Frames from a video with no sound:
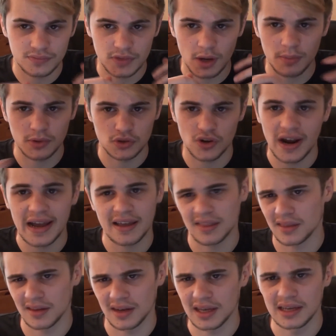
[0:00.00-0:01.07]
Double
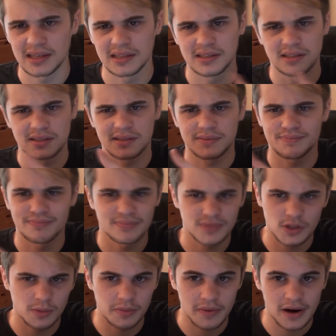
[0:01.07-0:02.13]
Dragon than it is
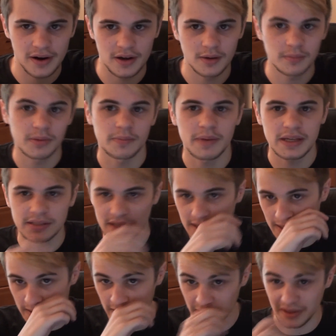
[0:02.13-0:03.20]
Super Mario, but
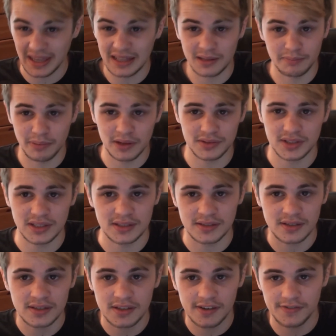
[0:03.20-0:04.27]
basically you kill bosses
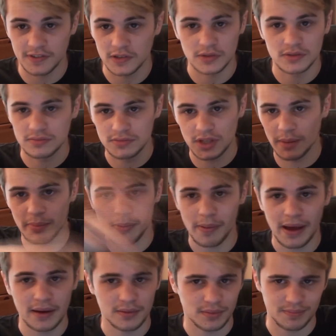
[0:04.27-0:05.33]
and stuff, you jump
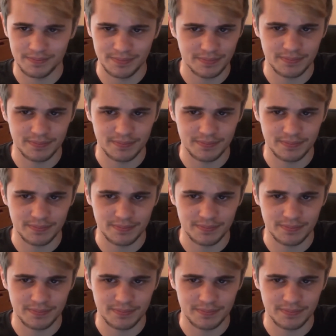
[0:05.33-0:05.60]
about,